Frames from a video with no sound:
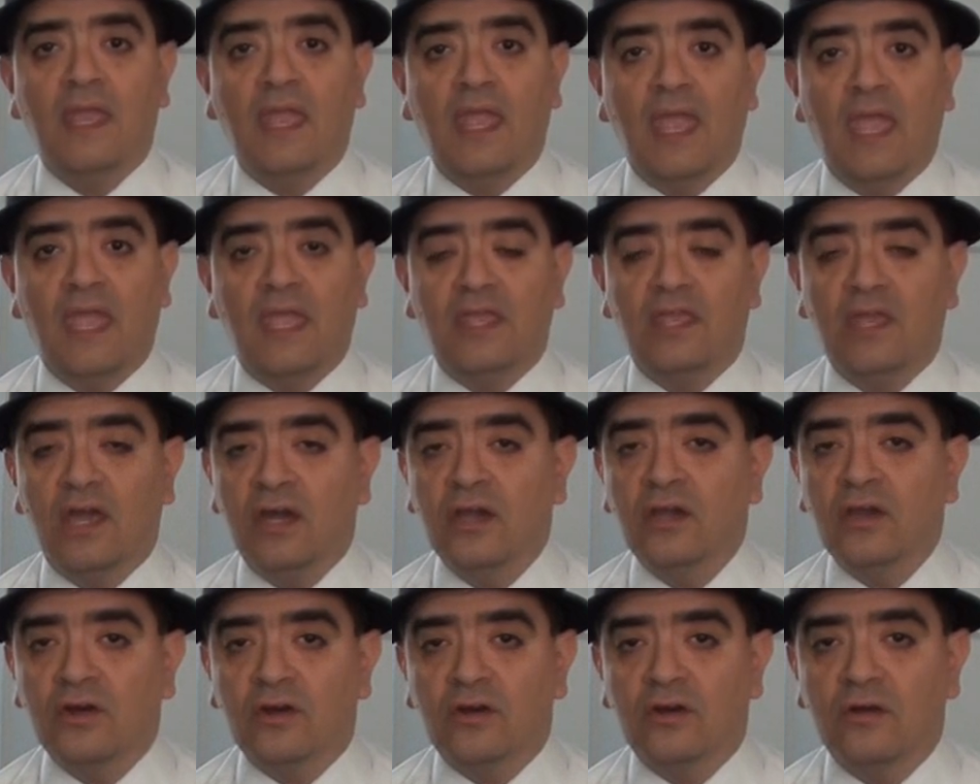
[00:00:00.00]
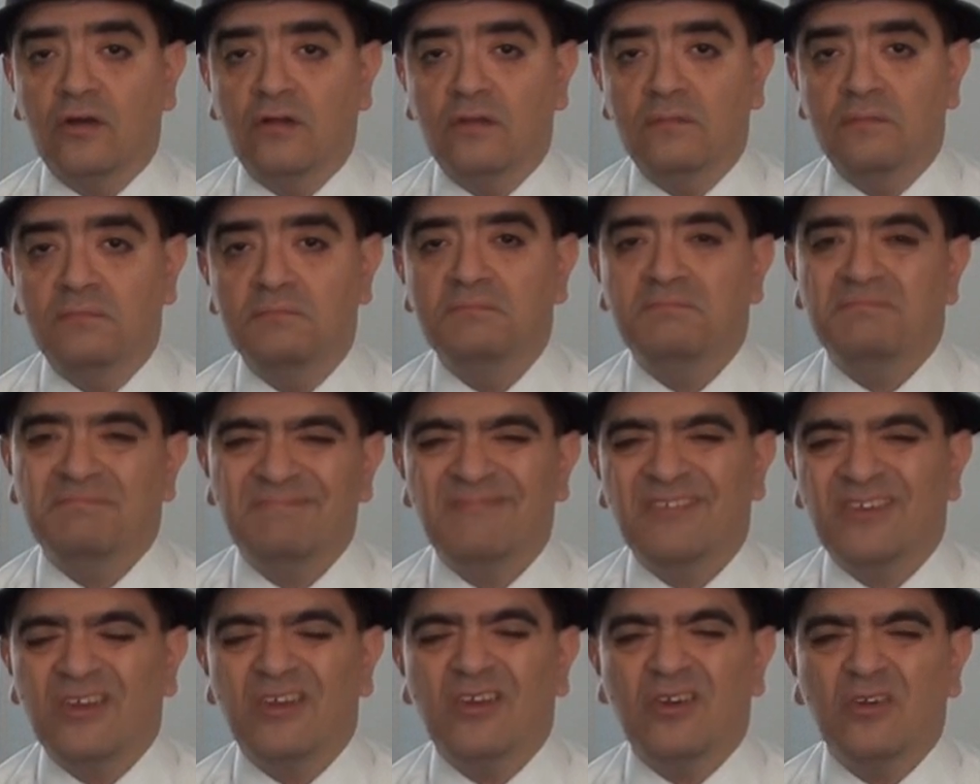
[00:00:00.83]
a young girl,
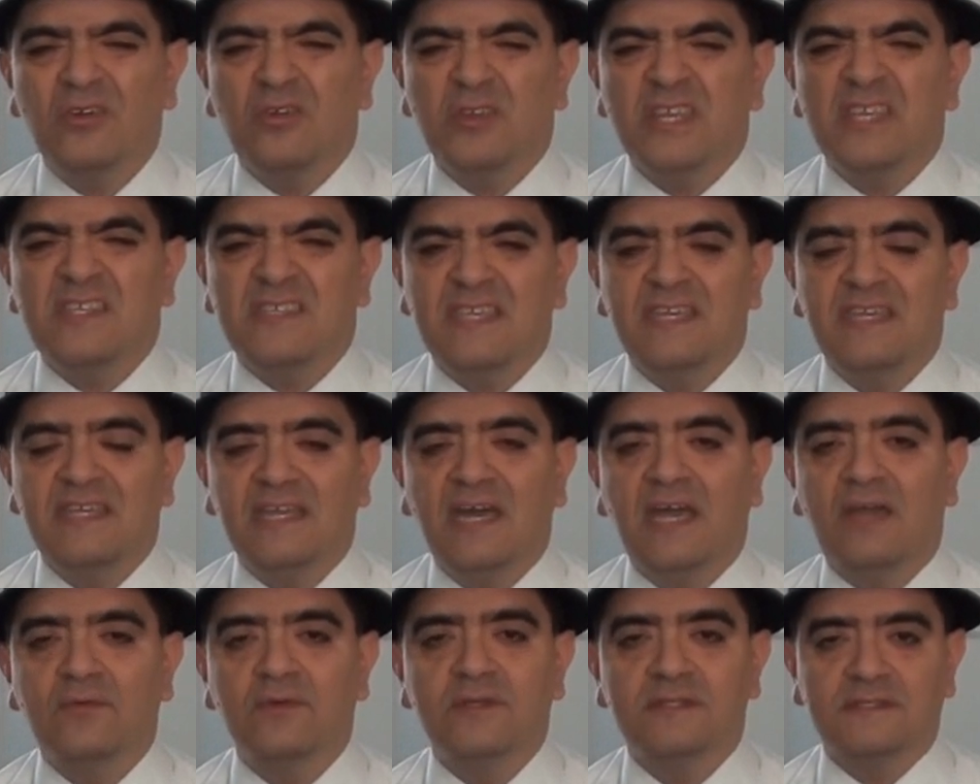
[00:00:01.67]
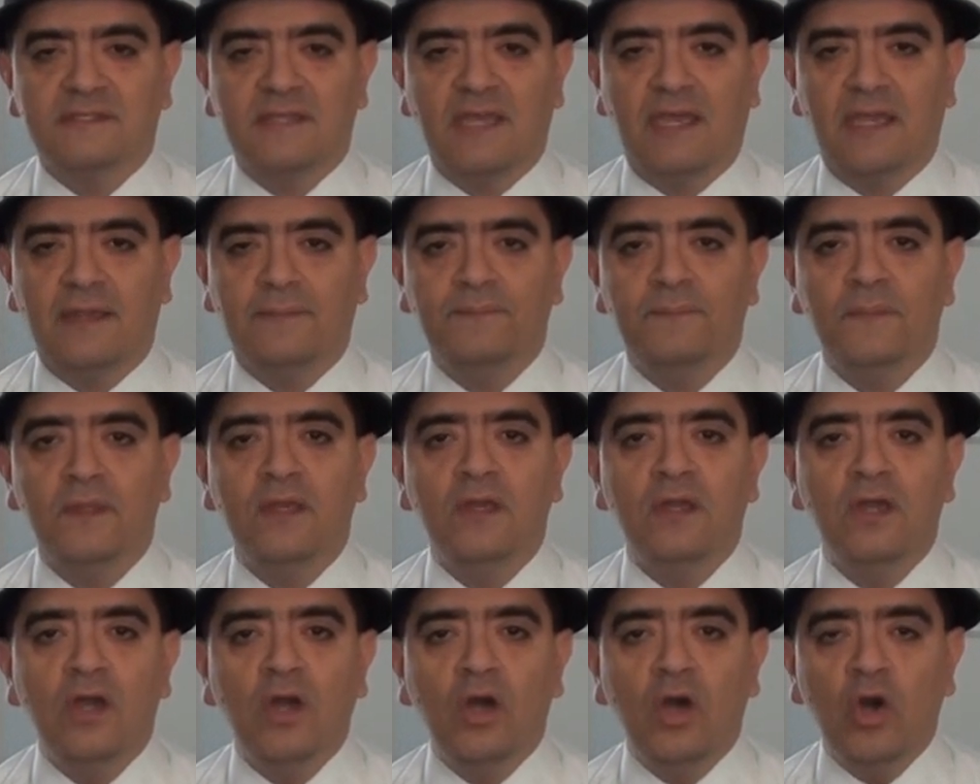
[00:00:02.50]
early teen I would say,
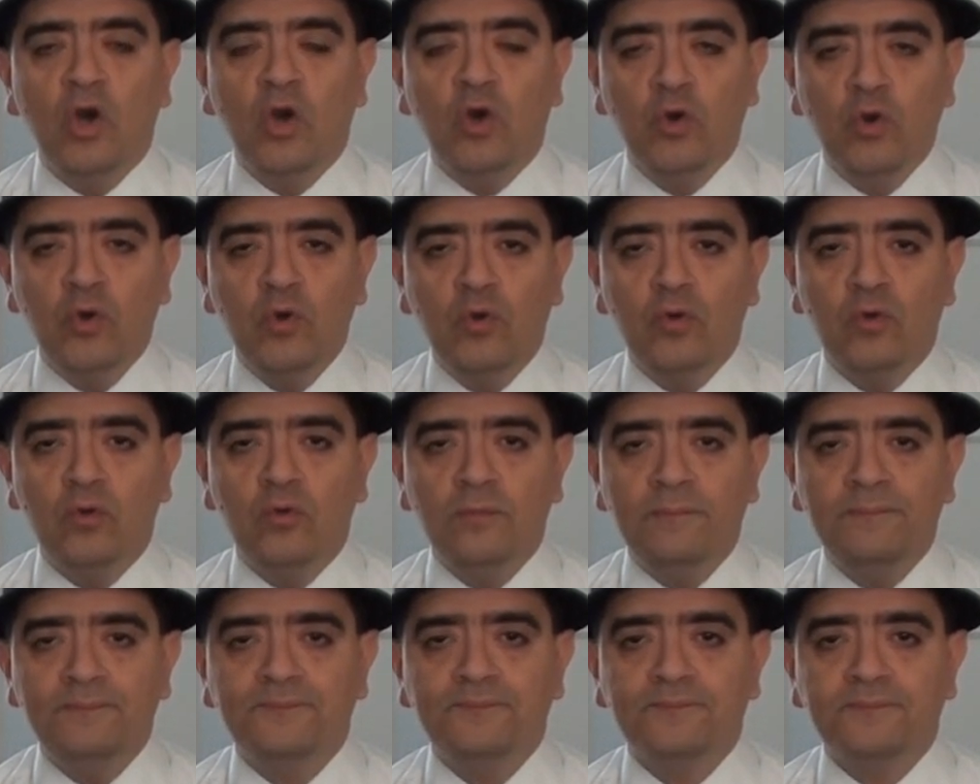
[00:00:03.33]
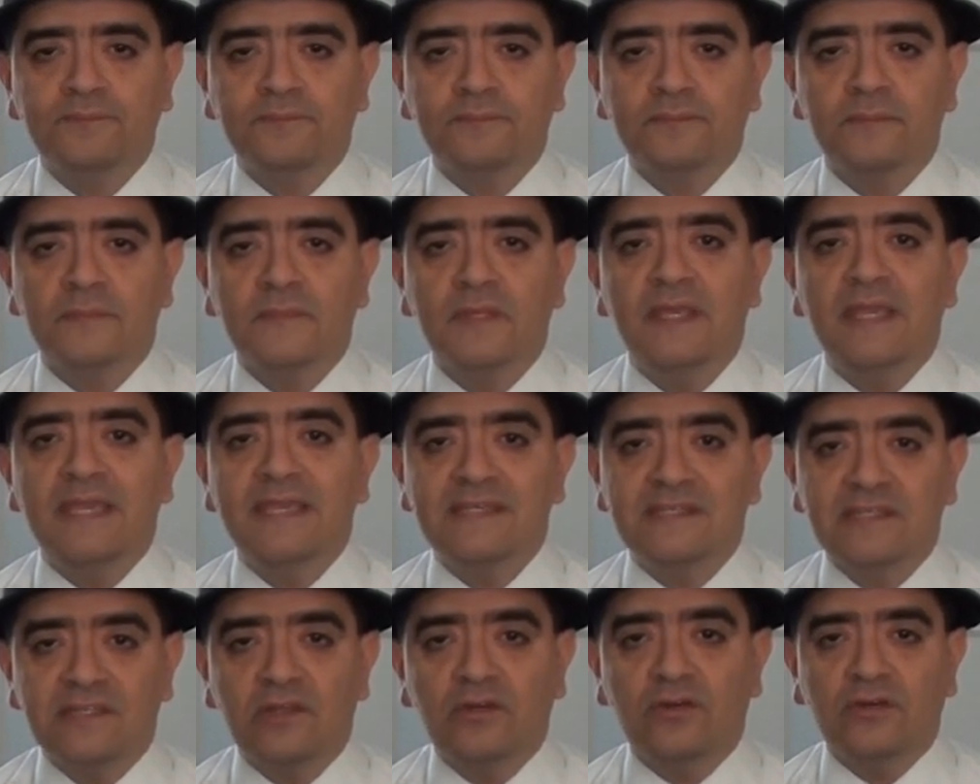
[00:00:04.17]
who
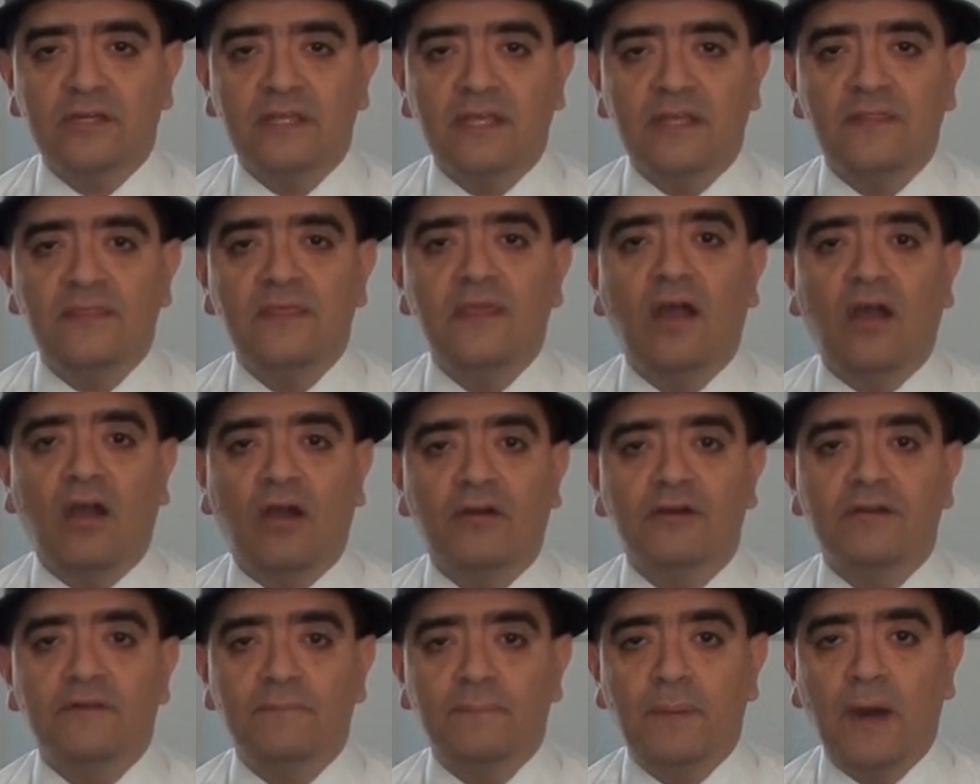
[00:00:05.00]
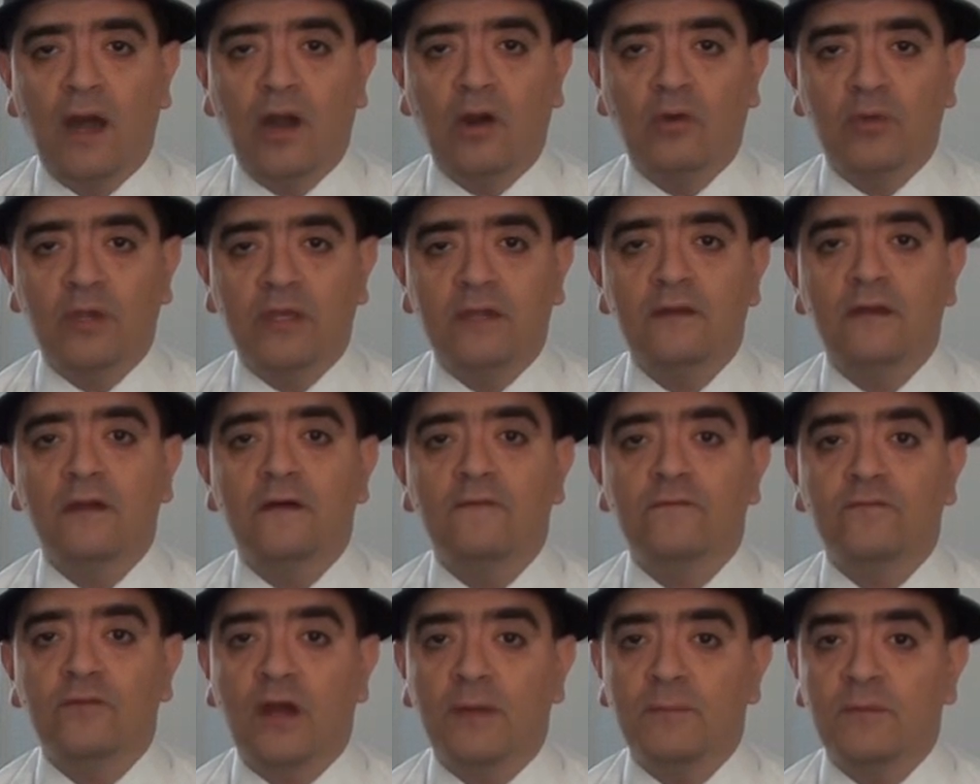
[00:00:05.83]
is learning the art of borrowing
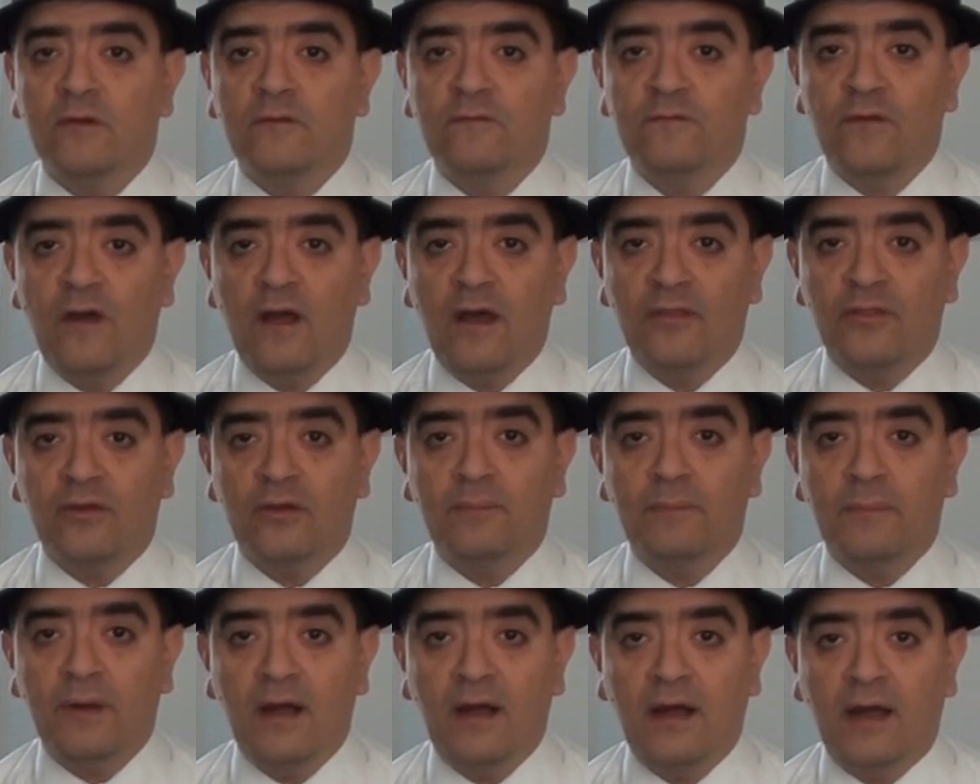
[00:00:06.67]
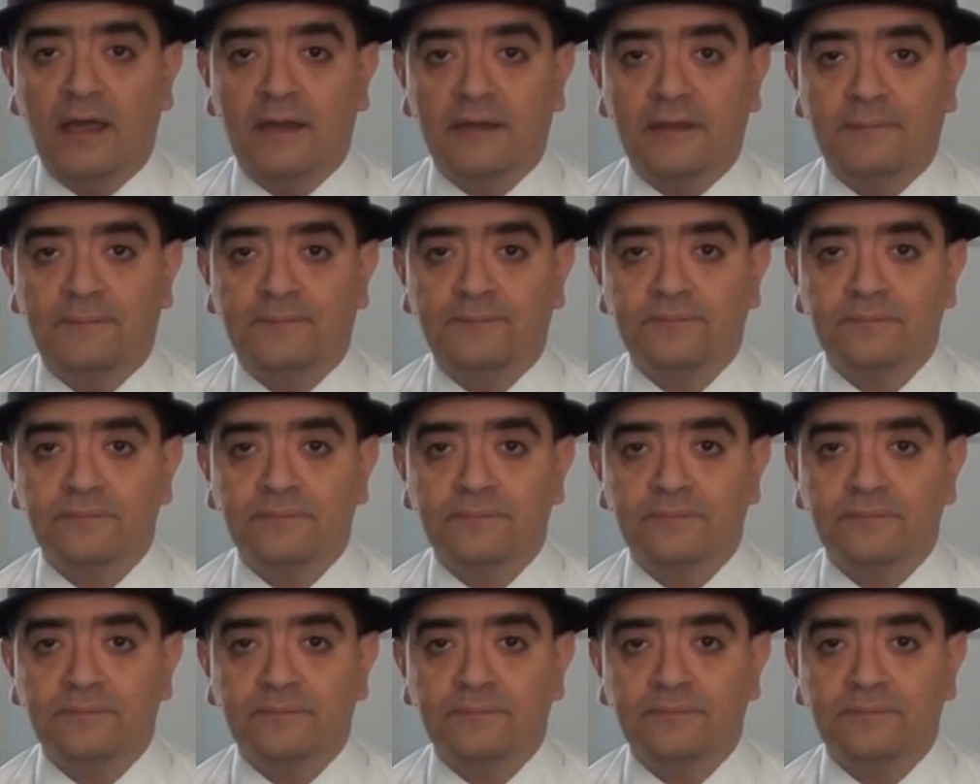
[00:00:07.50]
from her father, Pod.